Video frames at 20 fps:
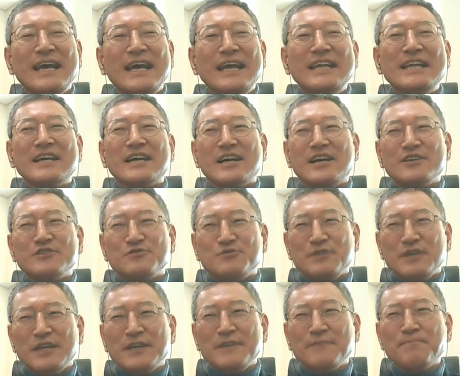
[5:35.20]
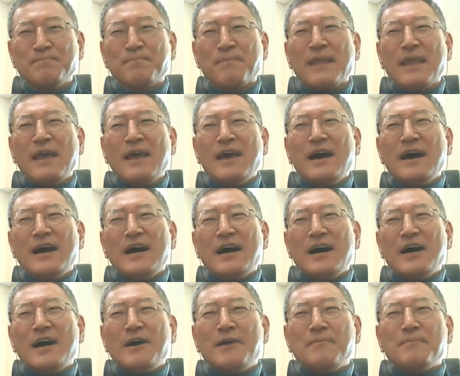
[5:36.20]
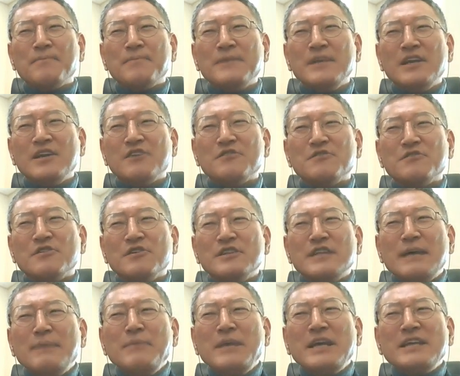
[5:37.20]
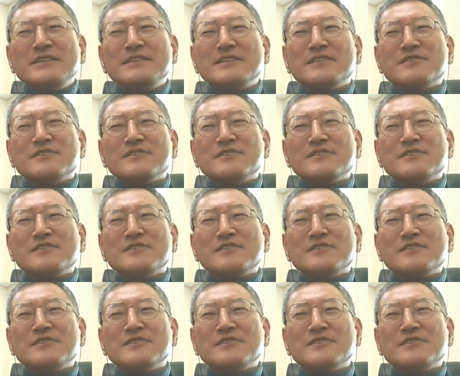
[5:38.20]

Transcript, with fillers: in the country. That means,